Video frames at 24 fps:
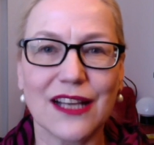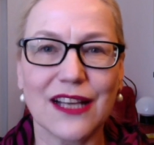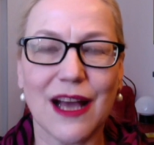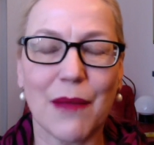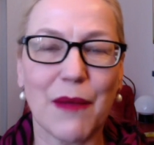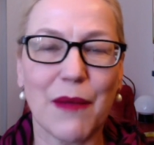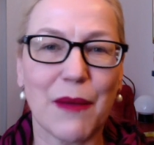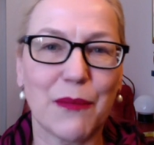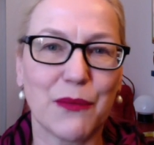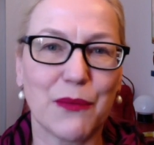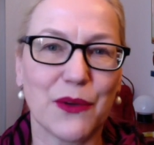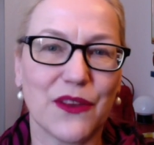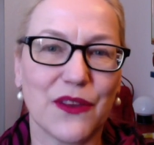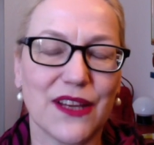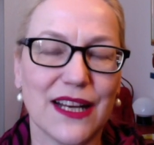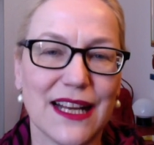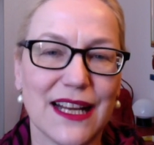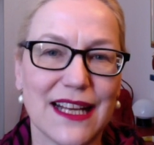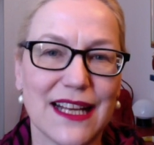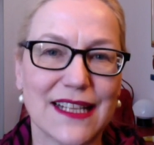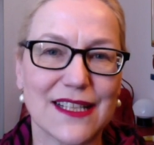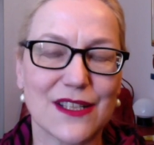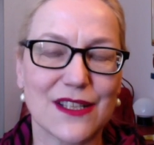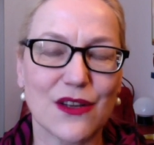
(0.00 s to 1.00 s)
come up with a
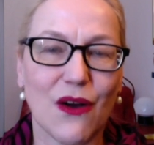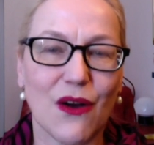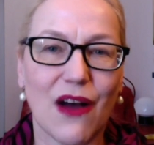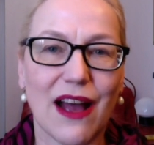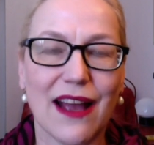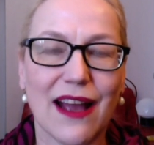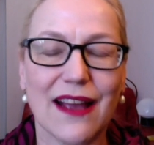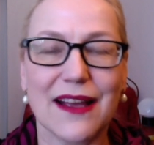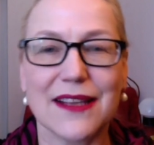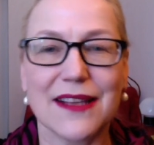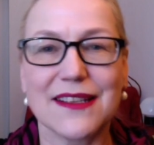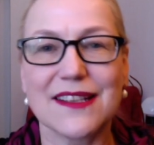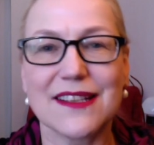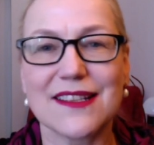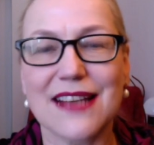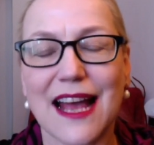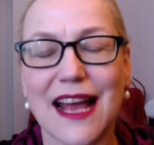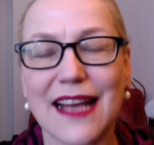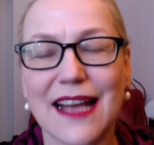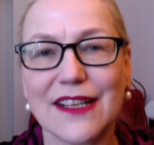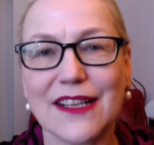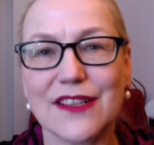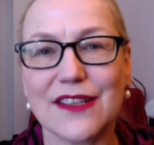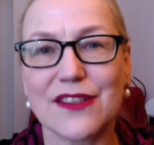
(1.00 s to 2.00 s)
list. So I
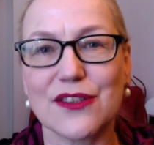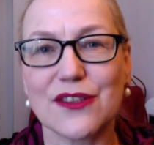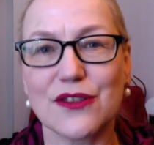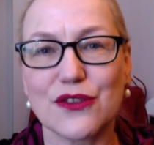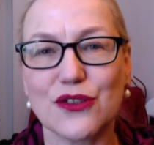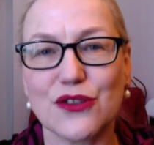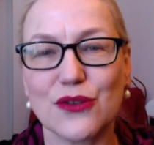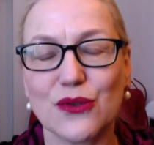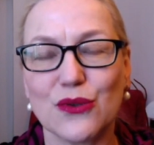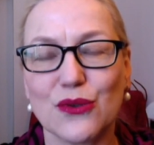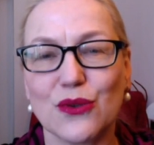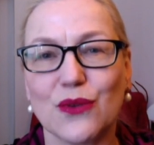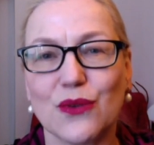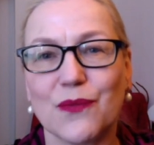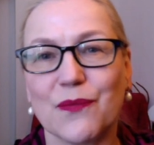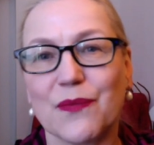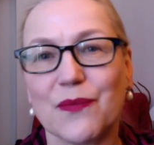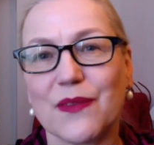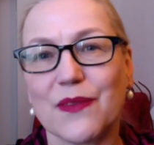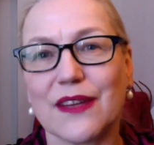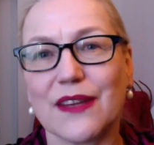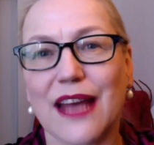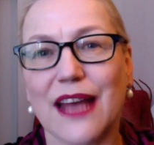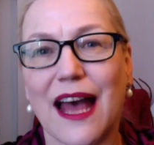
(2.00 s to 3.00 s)
decided to
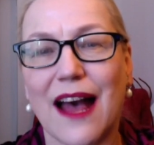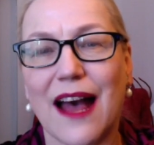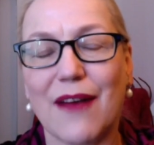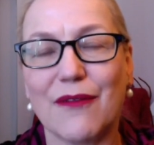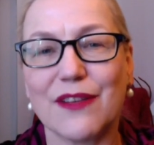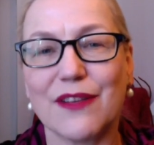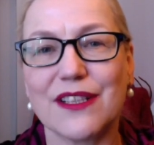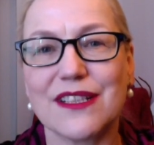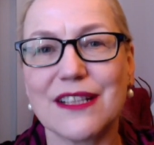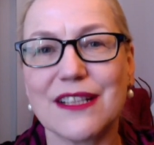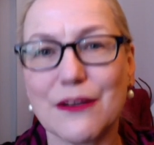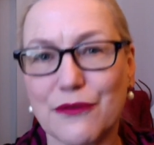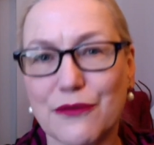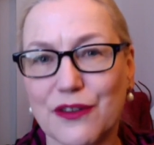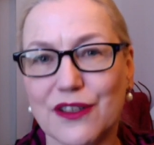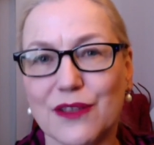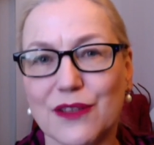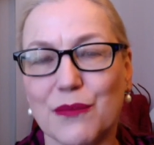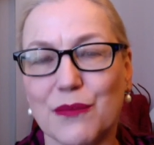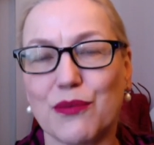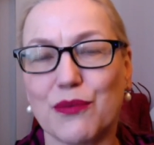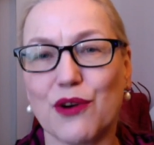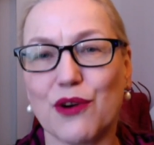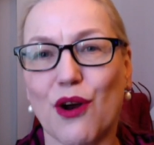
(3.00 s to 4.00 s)
have a different
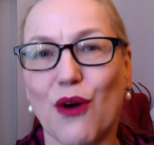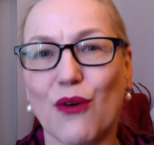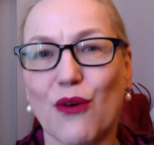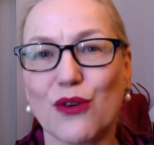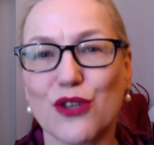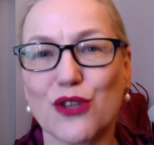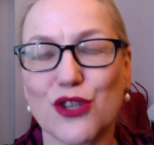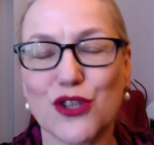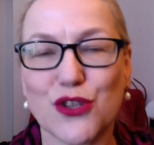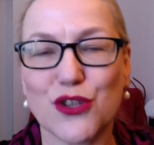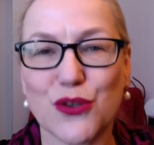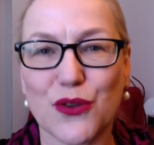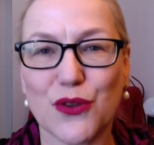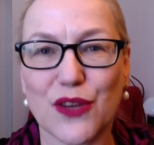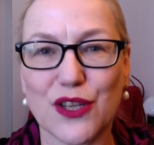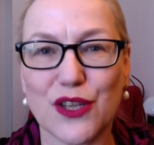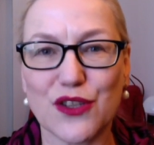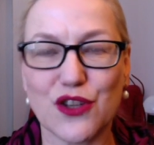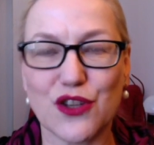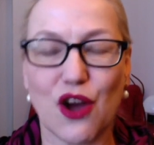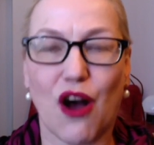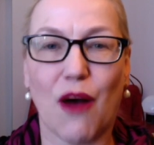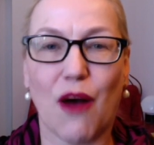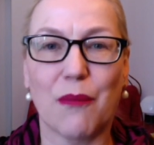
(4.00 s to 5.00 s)
approach to the
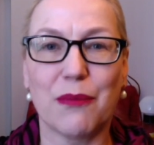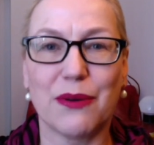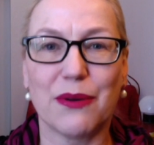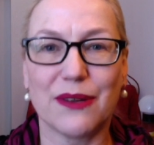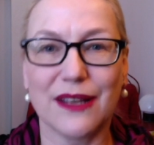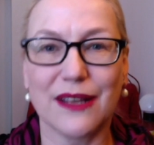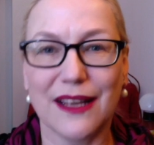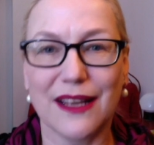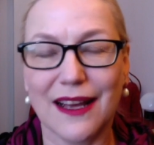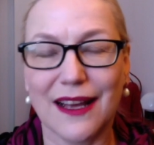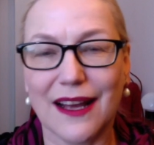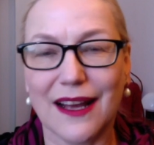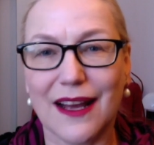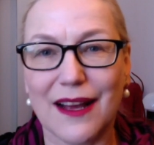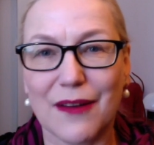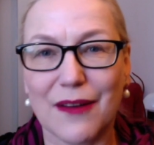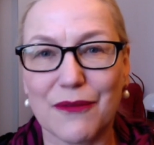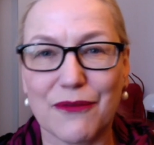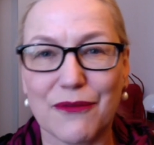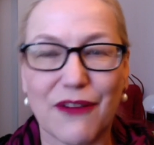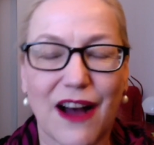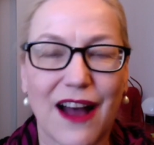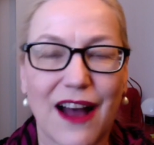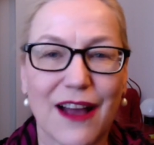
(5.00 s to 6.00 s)
top
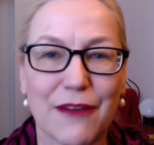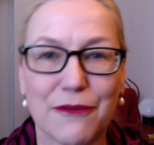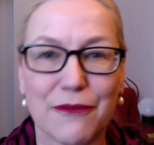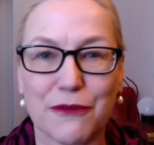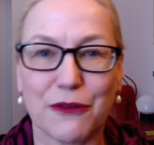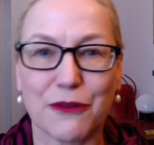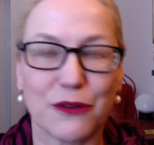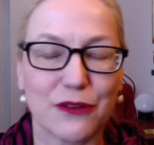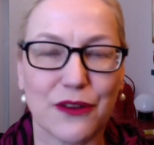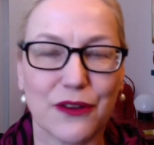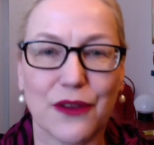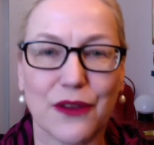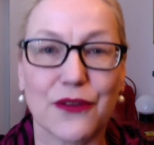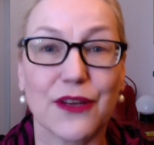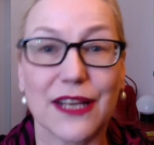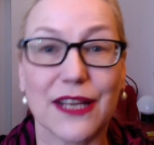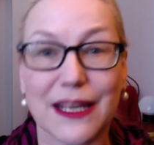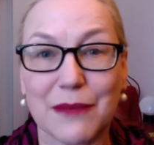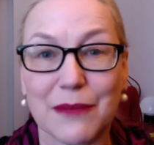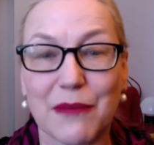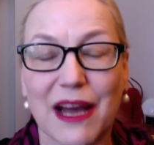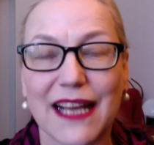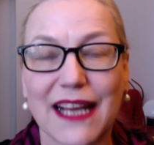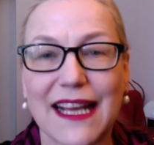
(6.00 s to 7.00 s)
five, or in
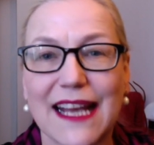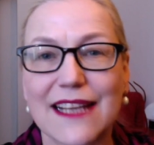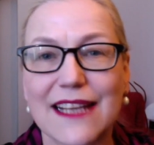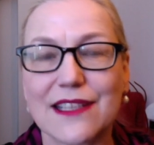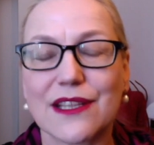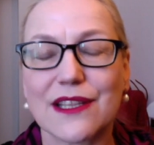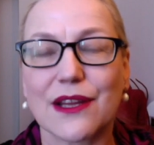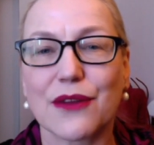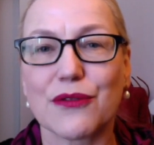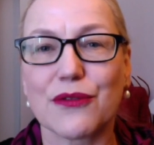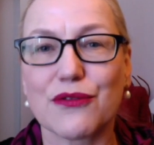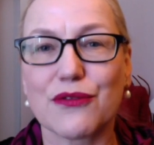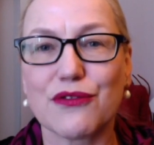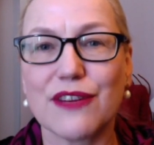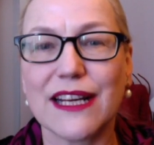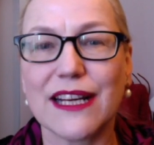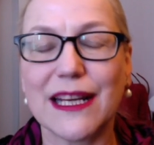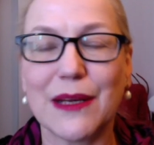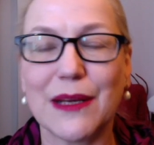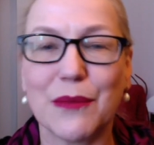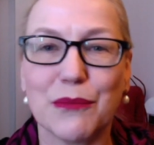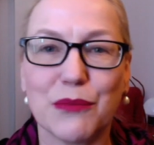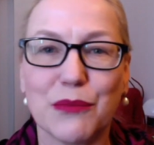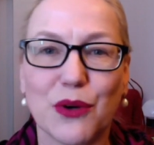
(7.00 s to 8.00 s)
my case, the
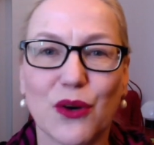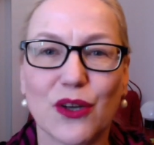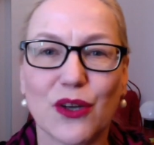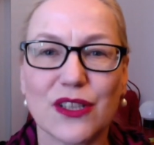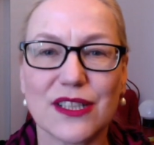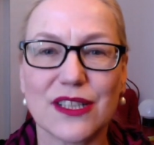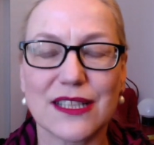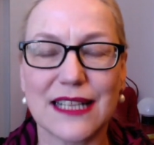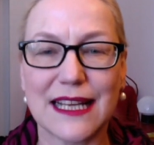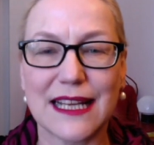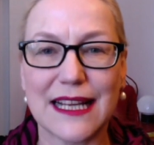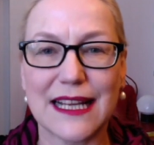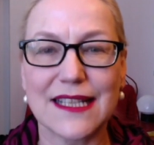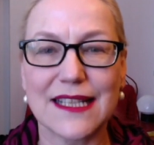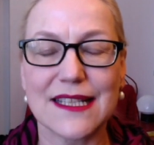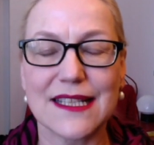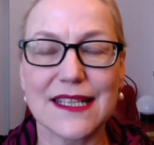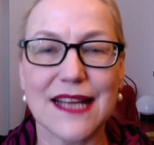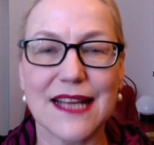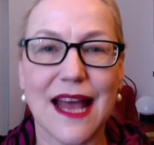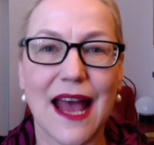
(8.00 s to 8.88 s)
three books list.